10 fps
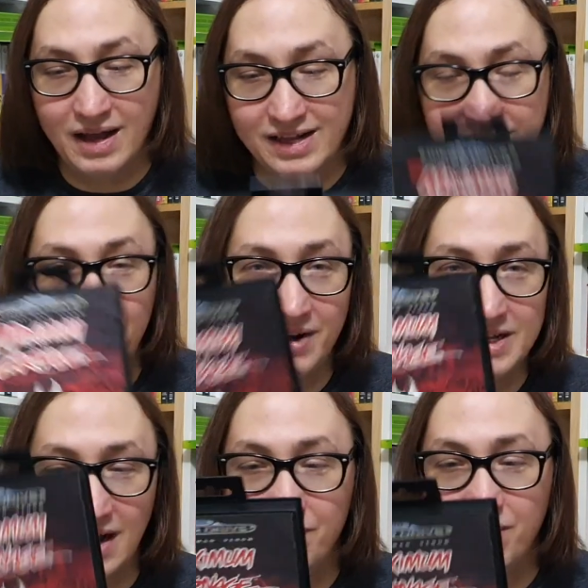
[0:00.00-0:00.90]
to be honest,
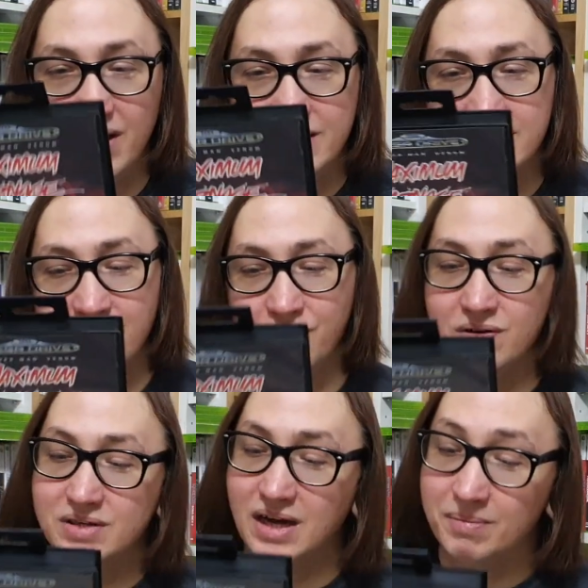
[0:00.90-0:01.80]
I've played this a few
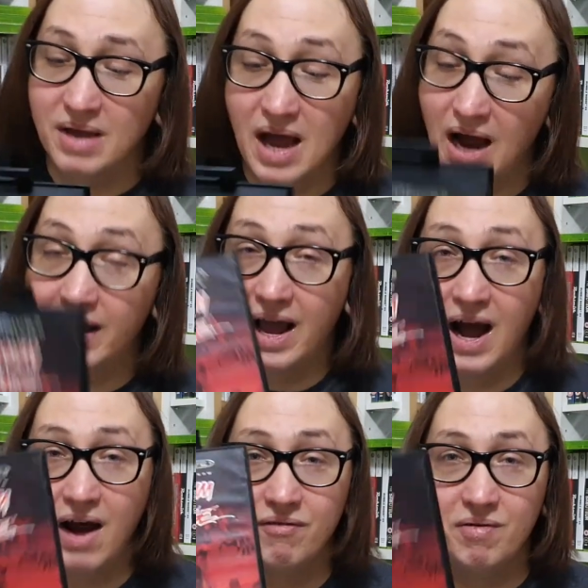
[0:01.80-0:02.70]
times. I
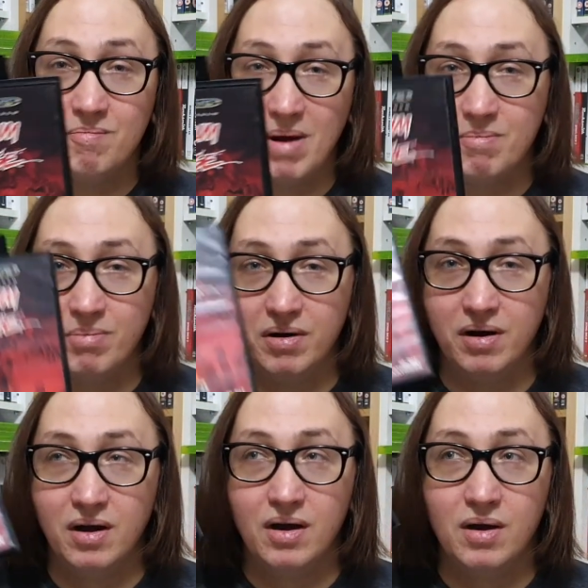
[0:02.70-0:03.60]
can't remember
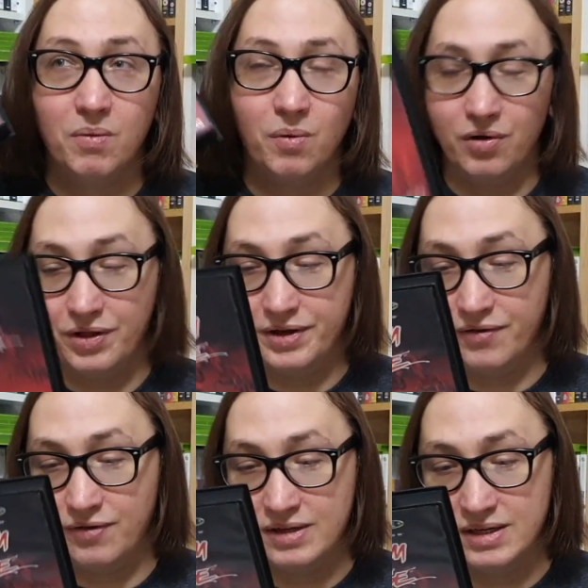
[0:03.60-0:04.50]
what the
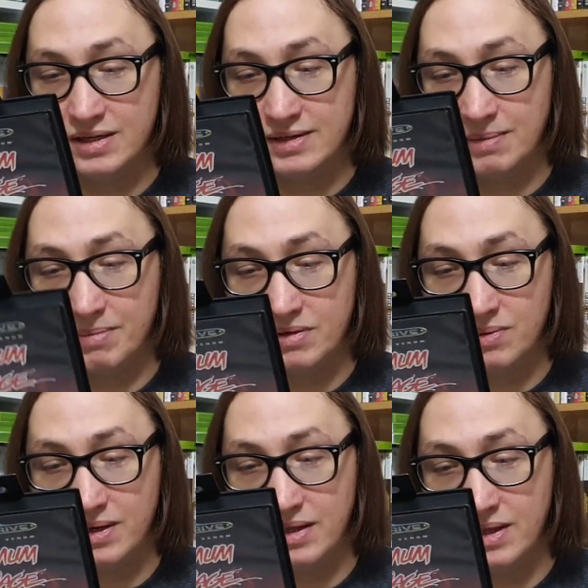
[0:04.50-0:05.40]
difference is
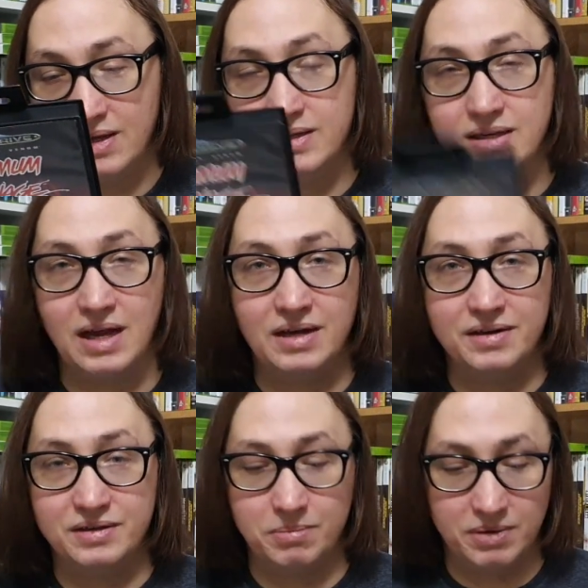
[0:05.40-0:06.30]
between this and the
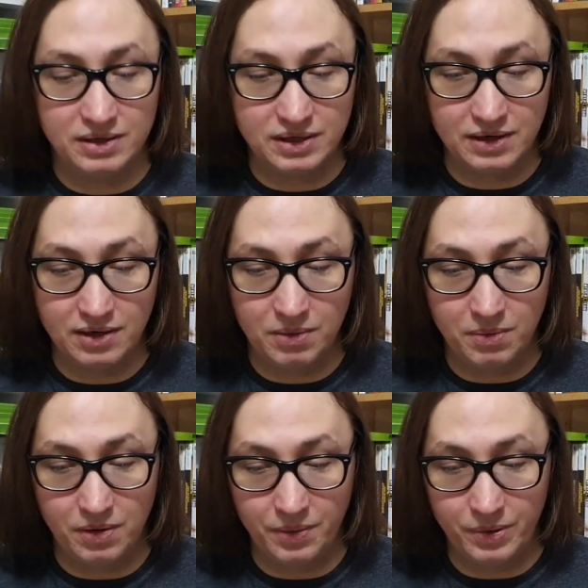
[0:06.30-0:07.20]
Super Nintendo
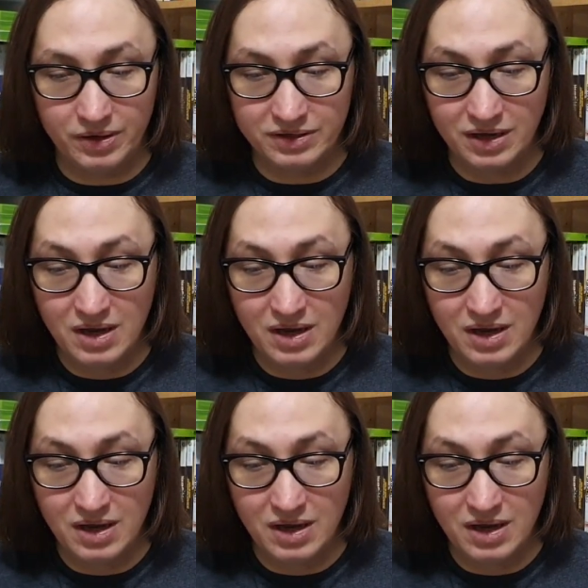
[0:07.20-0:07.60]
one was.